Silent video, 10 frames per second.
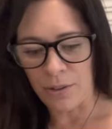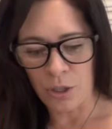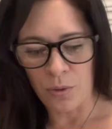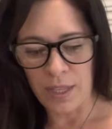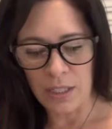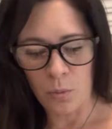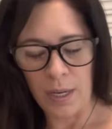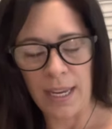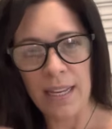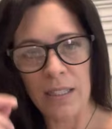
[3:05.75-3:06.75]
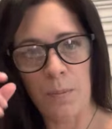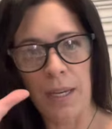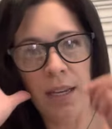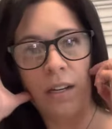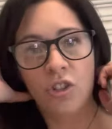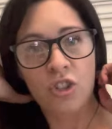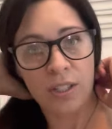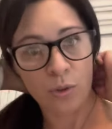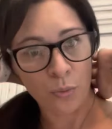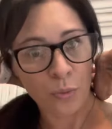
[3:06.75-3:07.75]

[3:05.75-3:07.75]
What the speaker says: So this week has been just